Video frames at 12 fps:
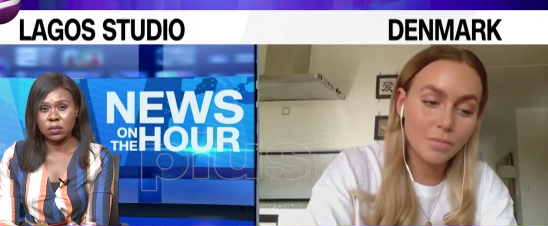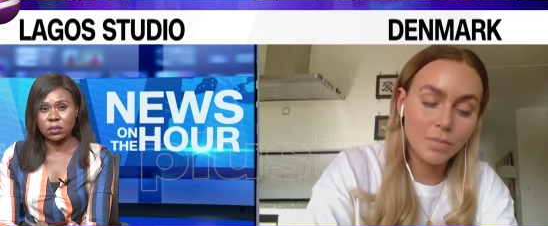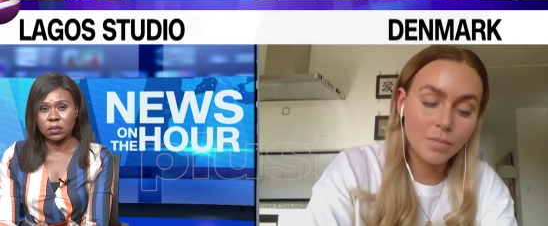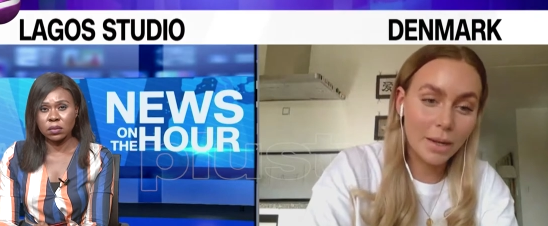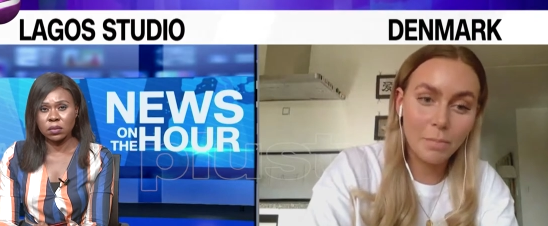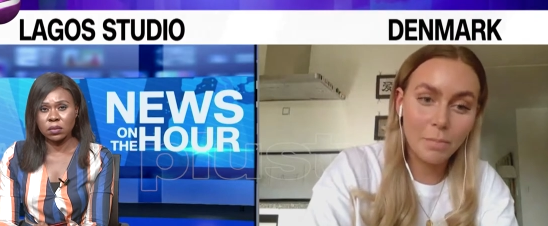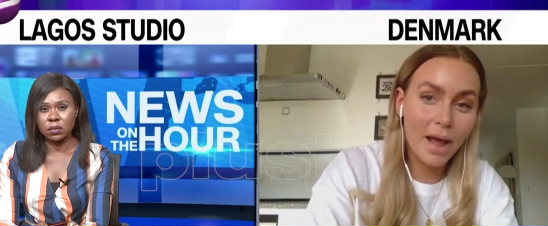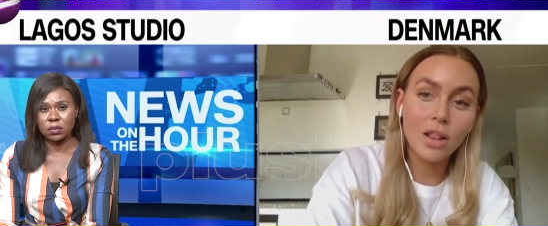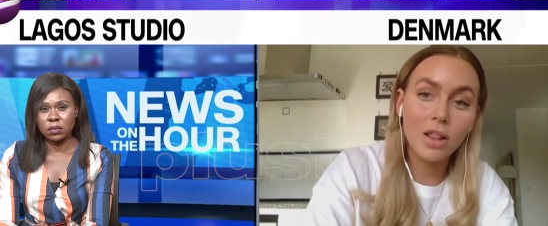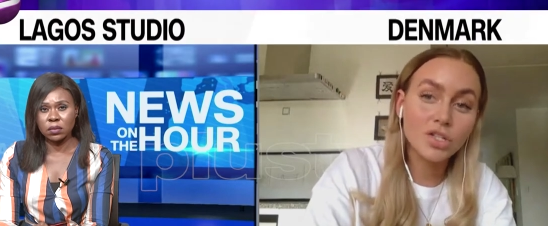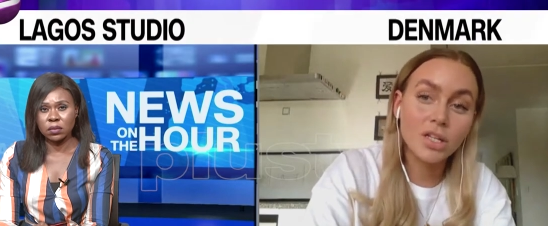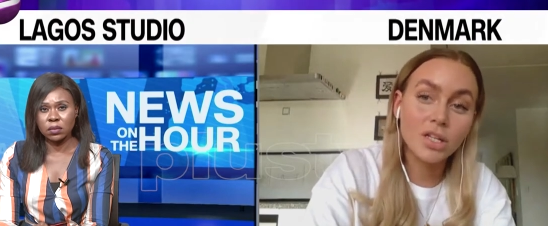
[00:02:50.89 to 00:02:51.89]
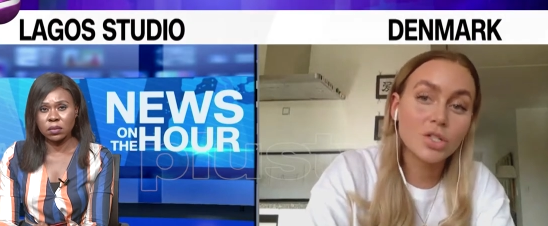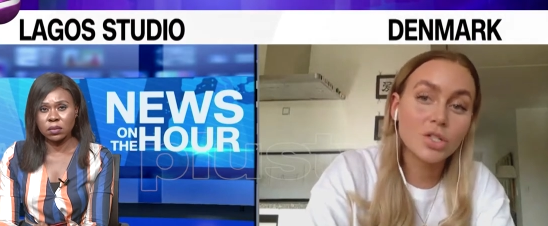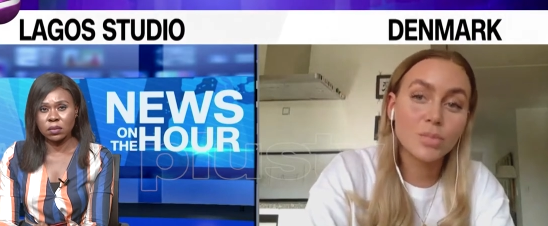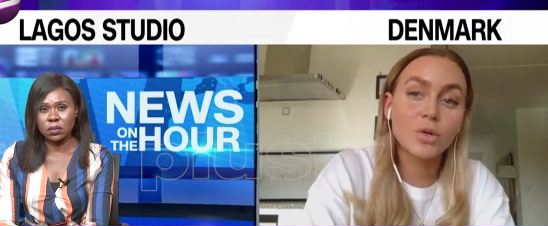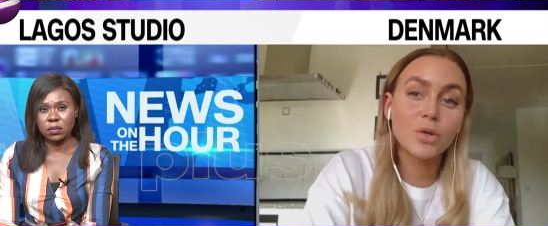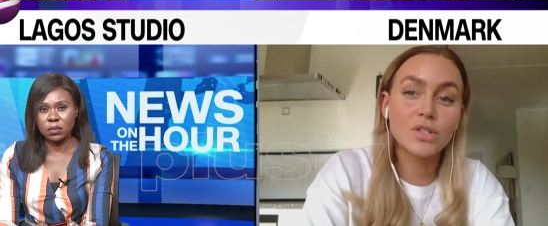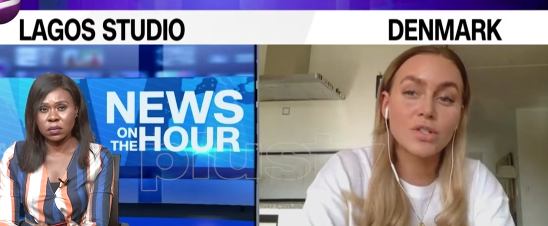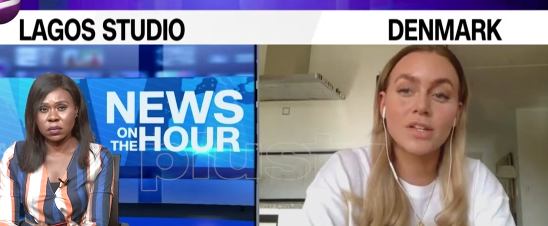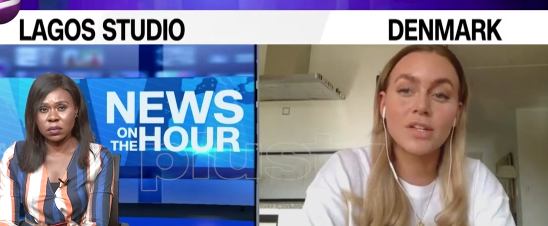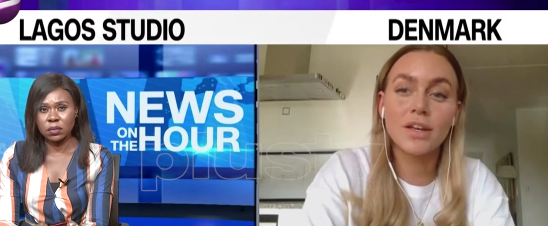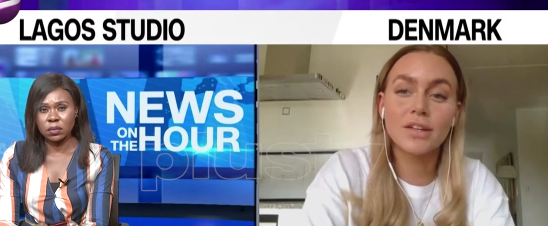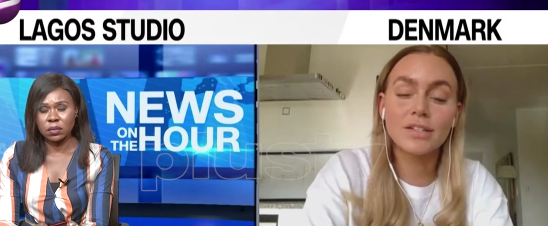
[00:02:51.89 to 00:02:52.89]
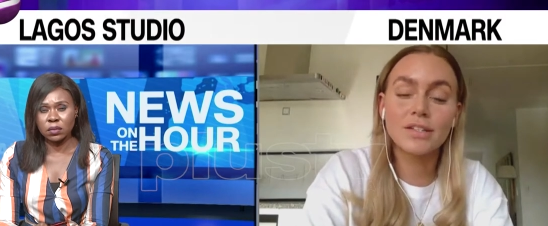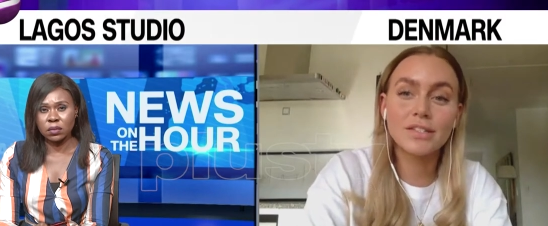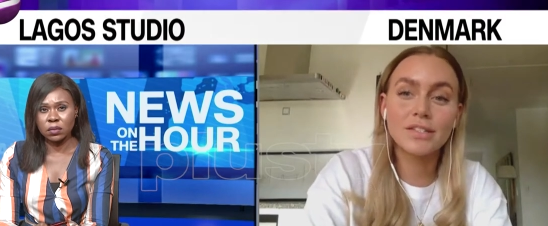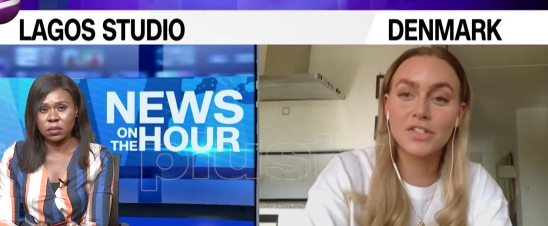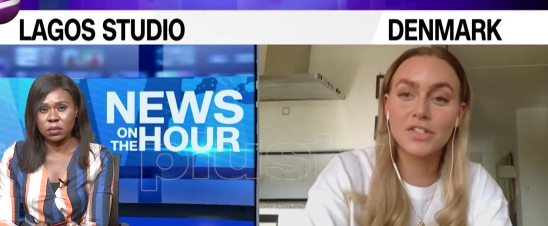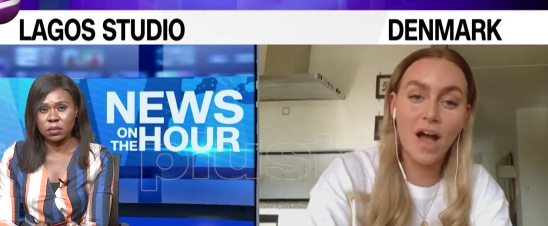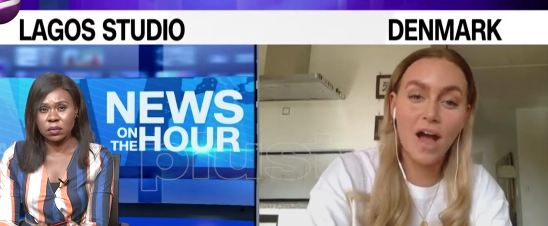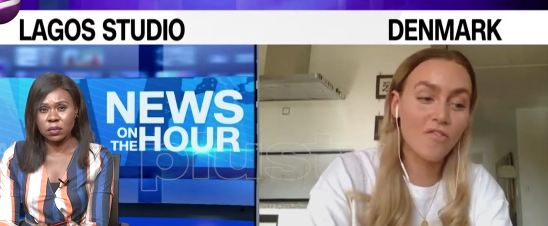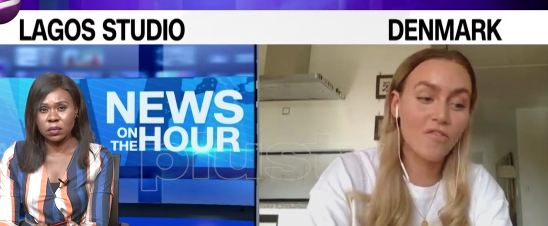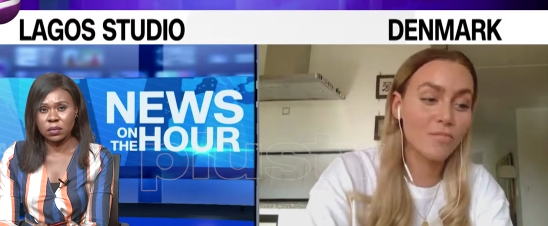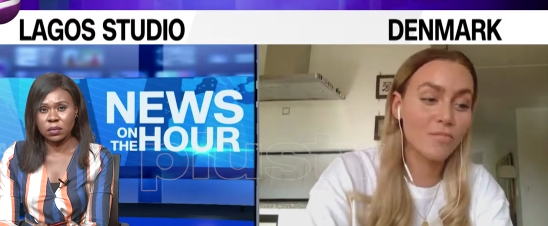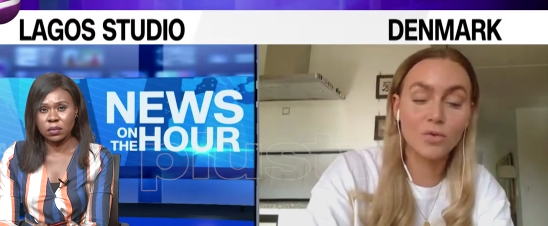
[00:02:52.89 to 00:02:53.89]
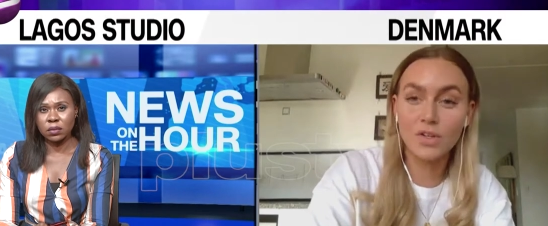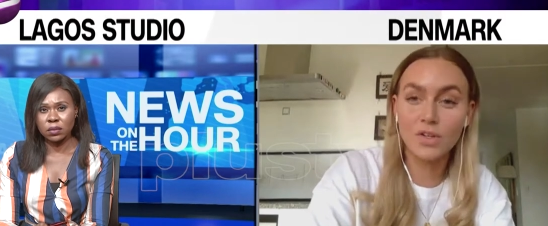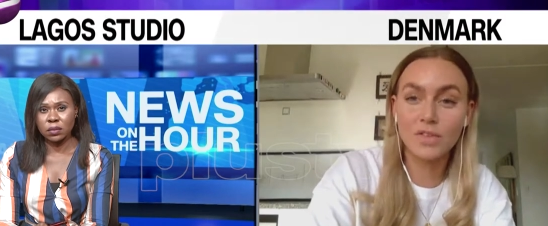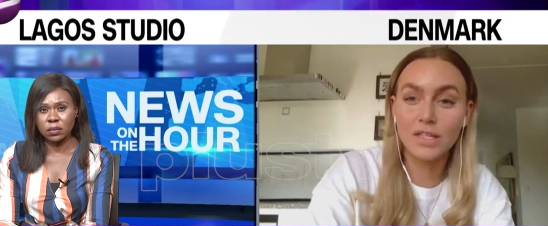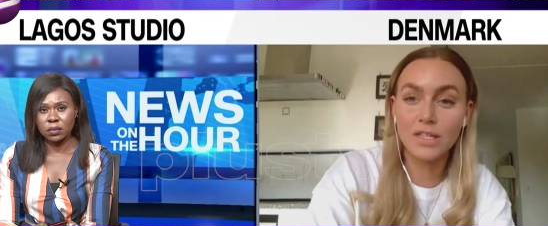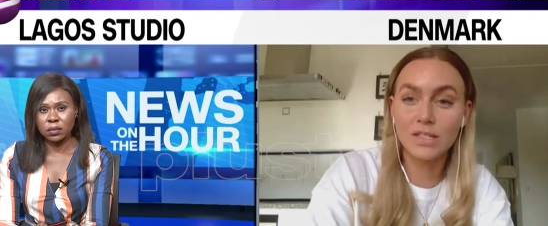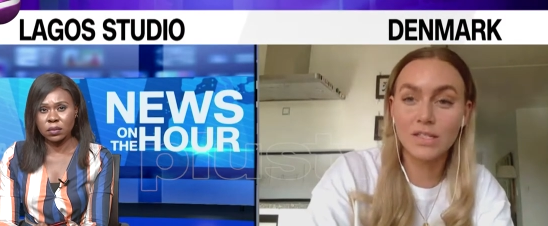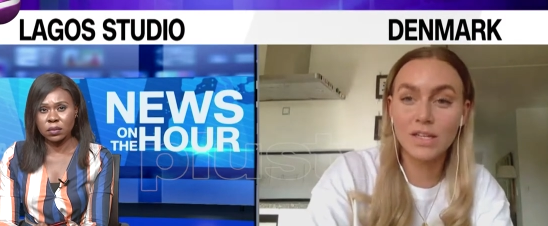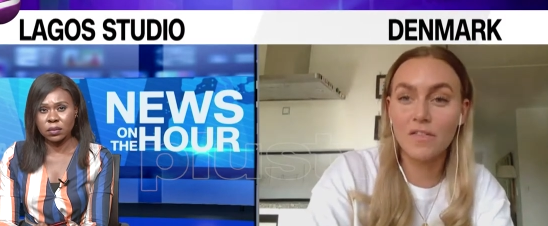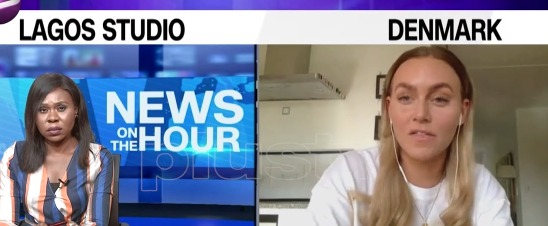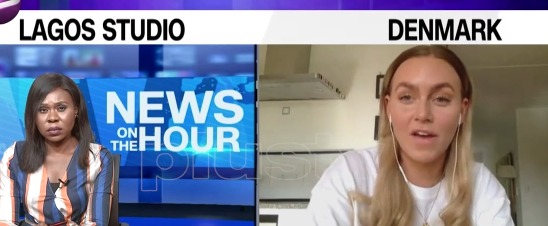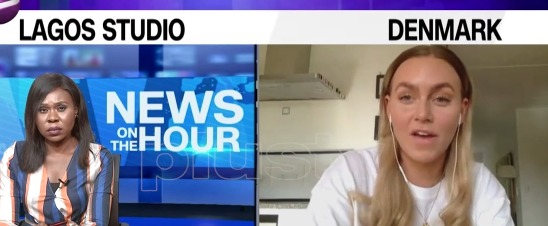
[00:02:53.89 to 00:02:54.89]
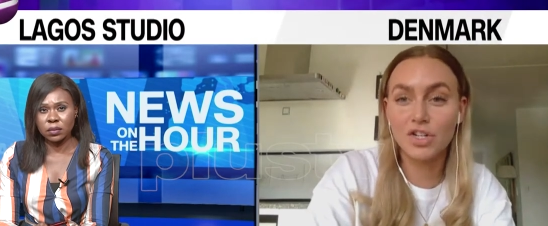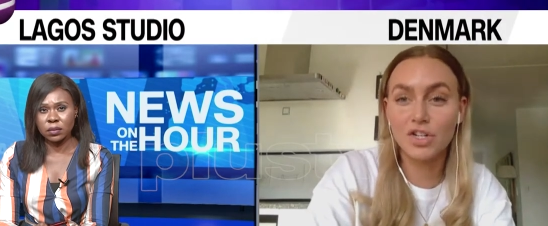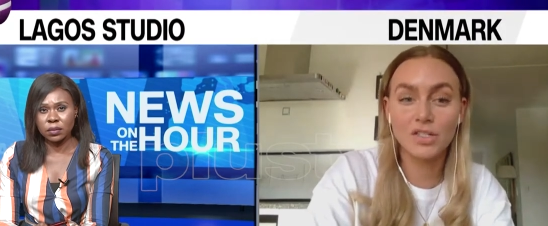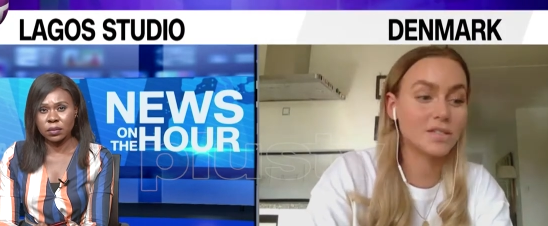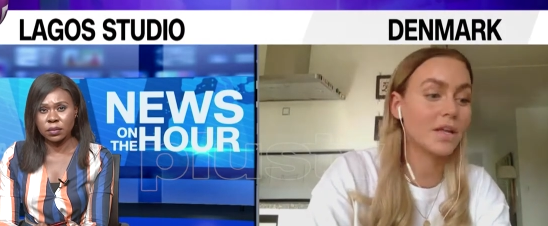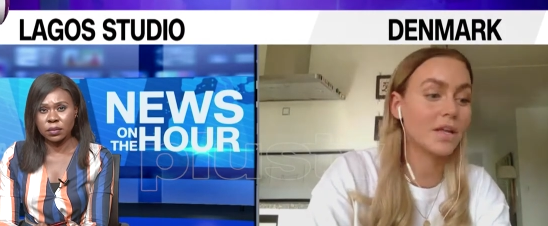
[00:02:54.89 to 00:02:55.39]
Speaker 1: like biologically supposed to survive most of these infectious,